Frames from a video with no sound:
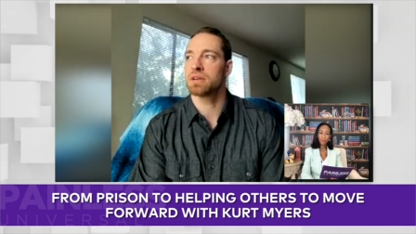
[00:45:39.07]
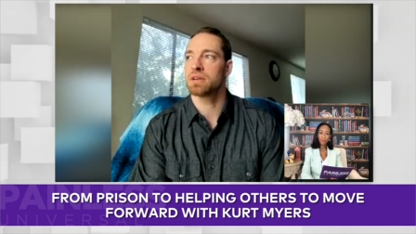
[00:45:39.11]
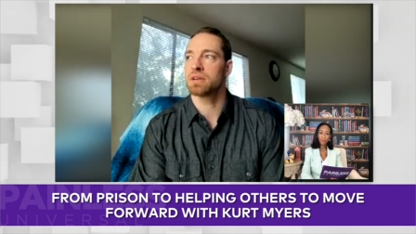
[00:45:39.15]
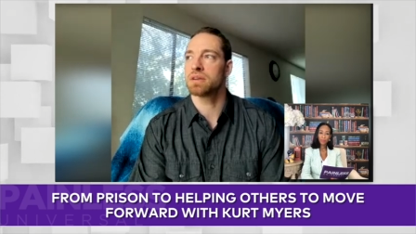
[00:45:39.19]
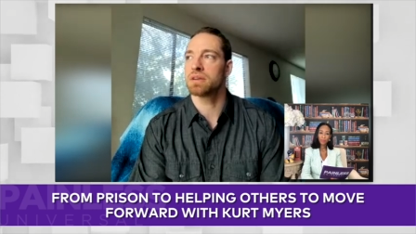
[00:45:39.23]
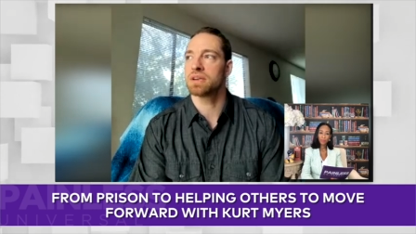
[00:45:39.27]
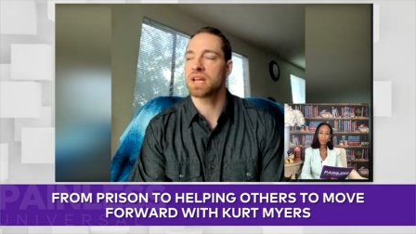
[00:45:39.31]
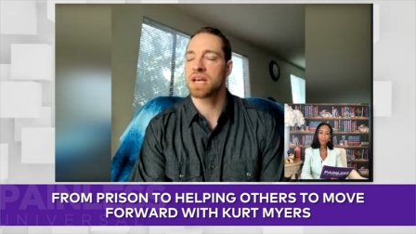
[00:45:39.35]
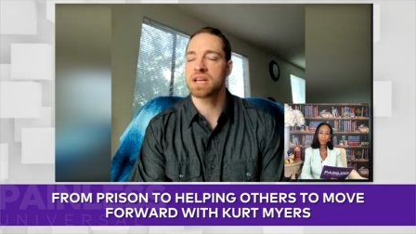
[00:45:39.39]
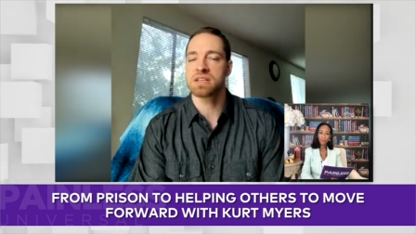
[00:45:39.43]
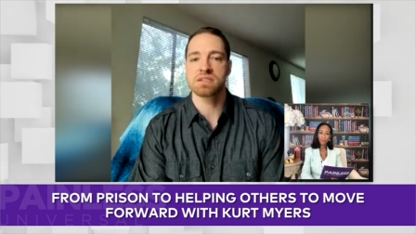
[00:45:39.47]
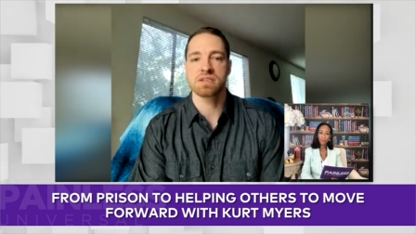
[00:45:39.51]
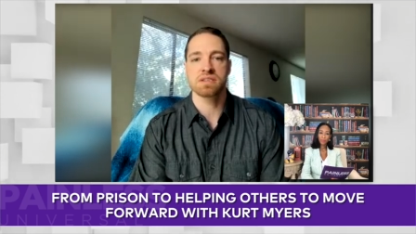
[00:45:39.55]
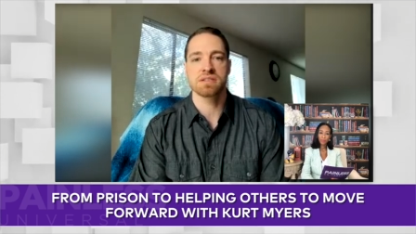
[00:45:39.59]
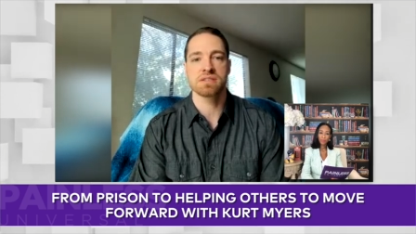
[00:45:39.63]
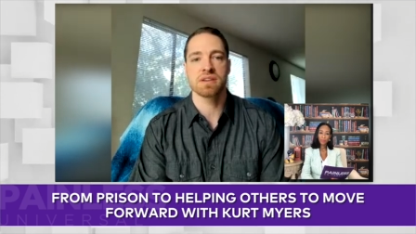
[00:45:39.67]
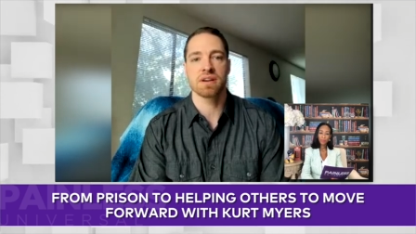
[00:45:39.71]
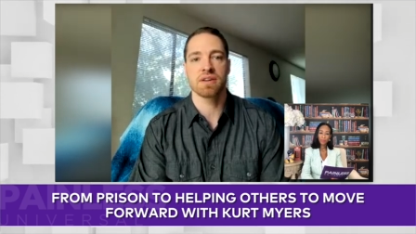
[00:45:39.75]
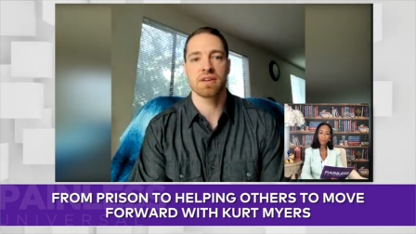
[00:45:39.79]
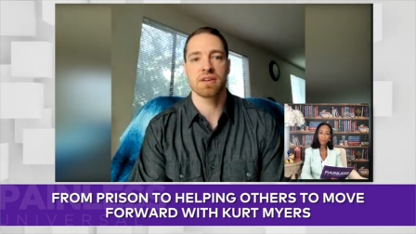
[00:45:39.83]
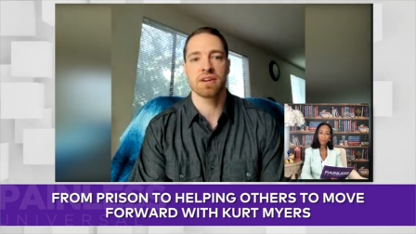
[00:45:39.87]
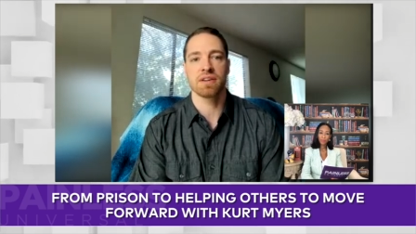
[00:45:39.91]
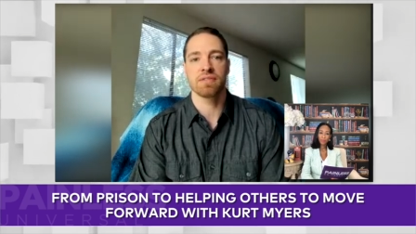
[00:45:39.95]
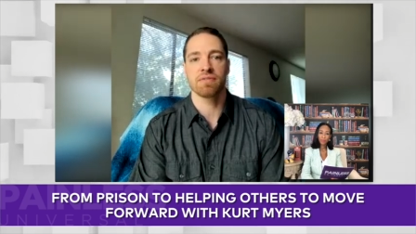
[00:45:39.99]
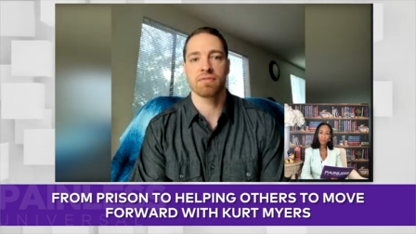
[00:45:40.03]

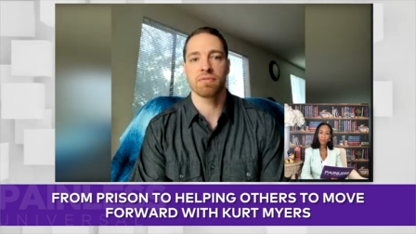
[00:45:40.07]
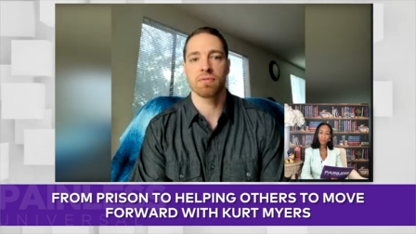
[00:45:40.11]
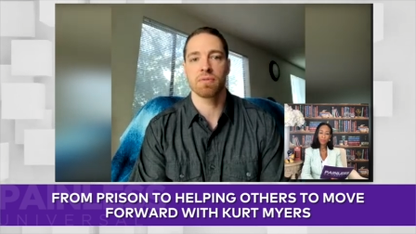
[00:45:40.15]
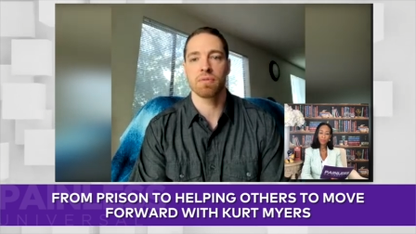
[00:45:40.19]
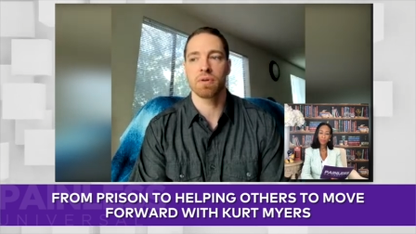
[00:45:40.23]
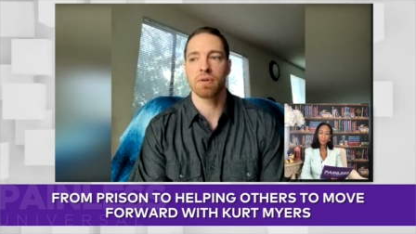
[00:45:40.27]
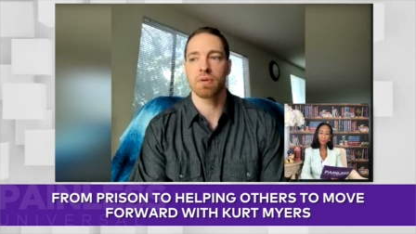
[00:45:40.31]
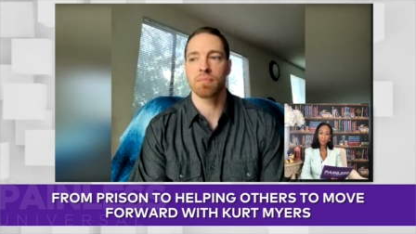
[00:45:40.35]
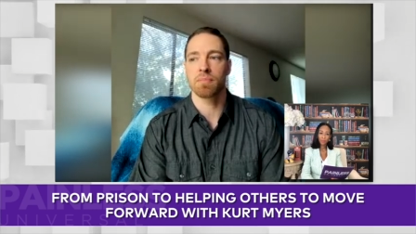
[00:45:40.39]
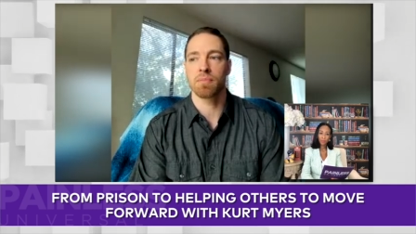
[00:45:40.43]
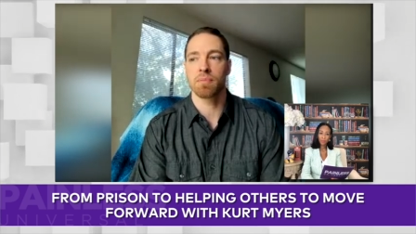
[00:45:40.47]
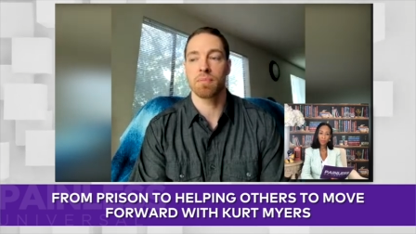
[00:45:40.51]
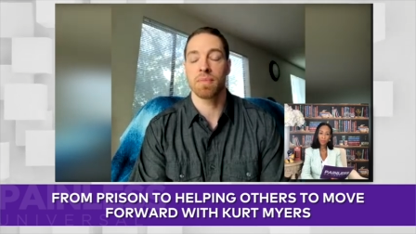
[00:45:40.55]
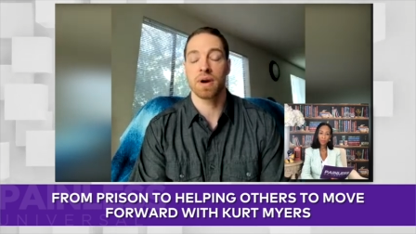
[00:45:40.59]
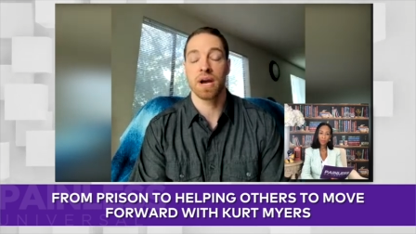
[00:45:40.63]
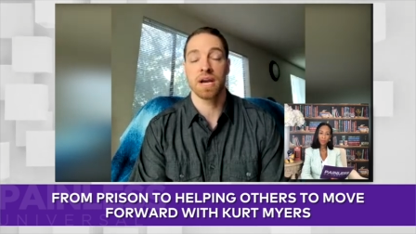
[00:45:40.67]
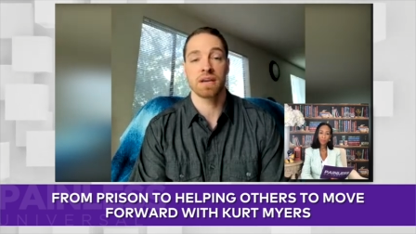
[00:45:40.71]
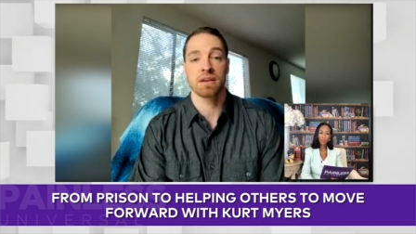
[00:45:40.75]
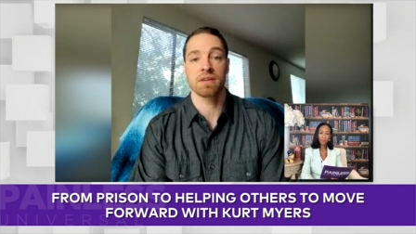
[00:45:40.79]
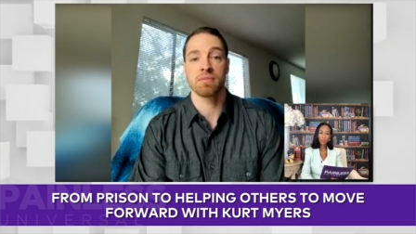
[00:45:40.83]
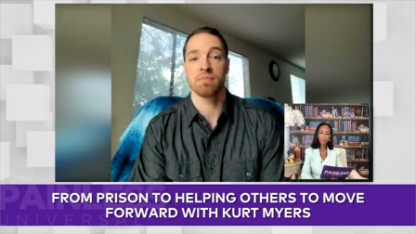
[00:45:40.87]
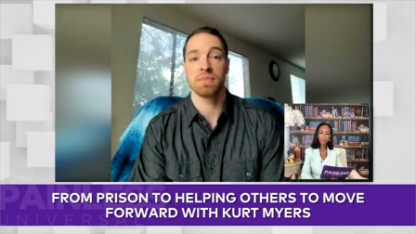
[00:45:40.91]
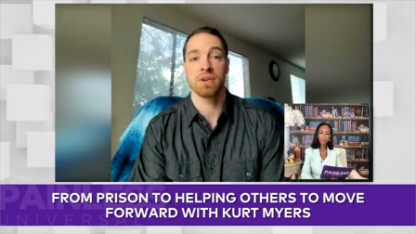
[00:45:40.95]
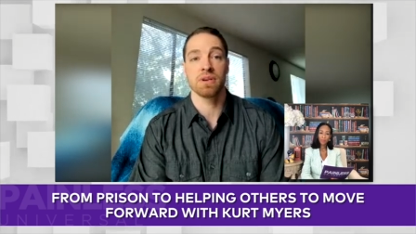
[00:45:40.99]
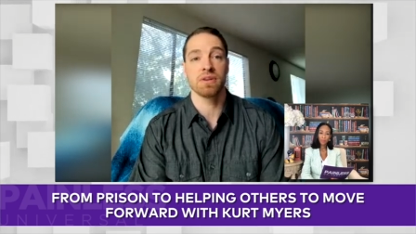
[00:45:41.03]
necessary for my
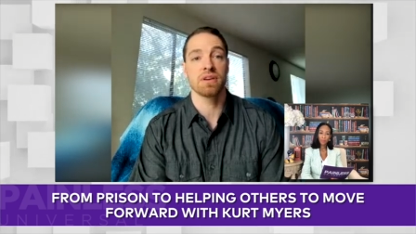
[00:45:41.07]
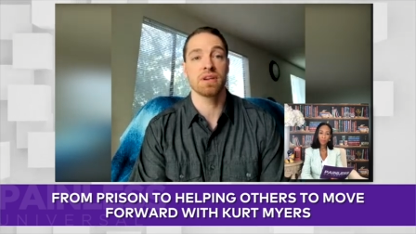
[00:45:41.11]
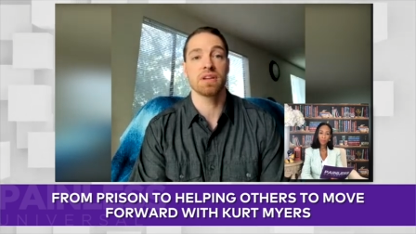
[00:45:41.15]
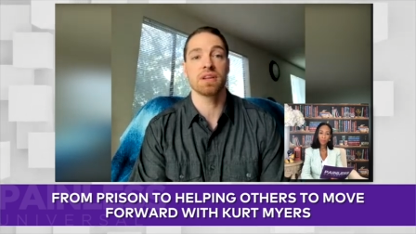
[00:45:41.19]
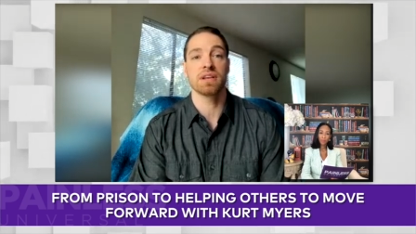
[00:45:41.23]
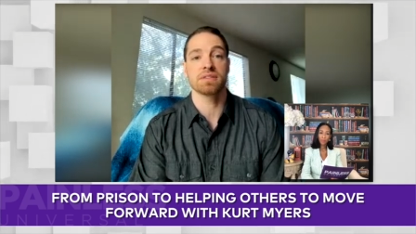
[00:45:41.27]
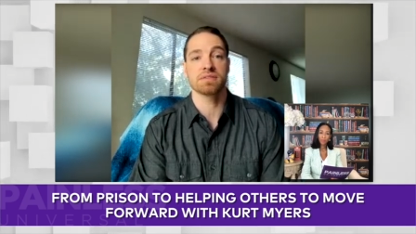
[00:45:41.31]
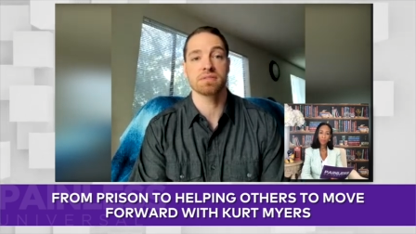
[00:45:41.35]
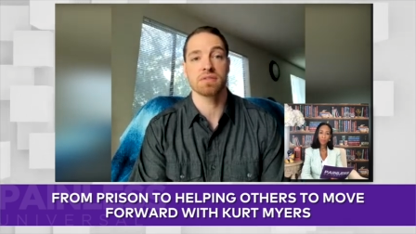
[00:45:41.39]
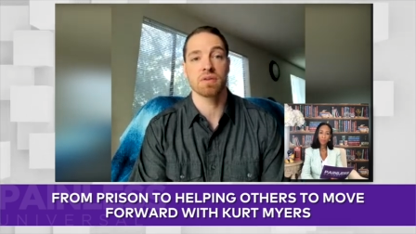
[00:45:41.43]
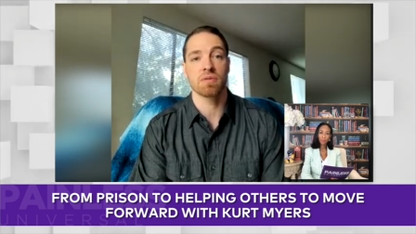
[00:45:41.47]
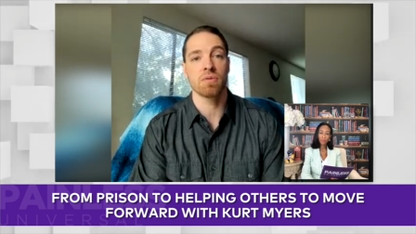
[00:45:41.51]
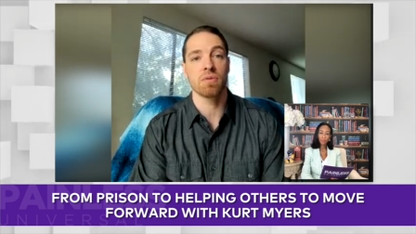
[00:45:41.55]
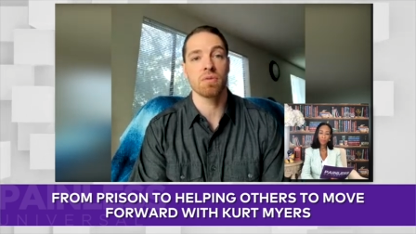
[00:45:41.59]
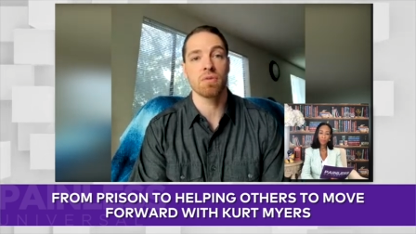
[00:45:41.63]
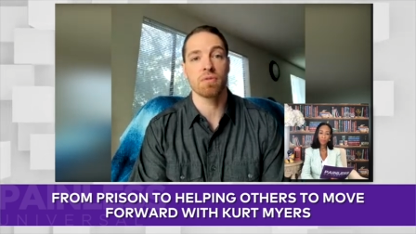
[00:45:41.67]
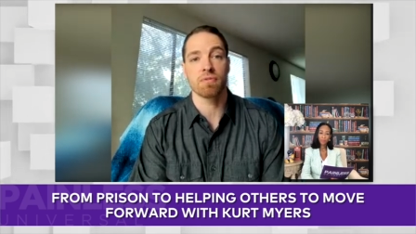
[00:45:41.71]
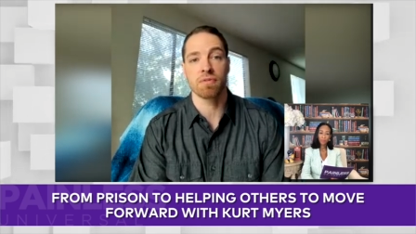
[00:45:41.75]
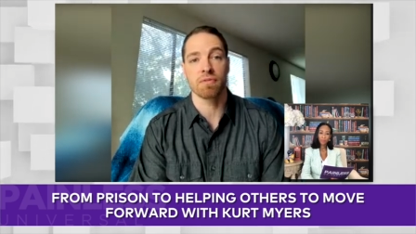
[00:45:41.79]
community as a whole,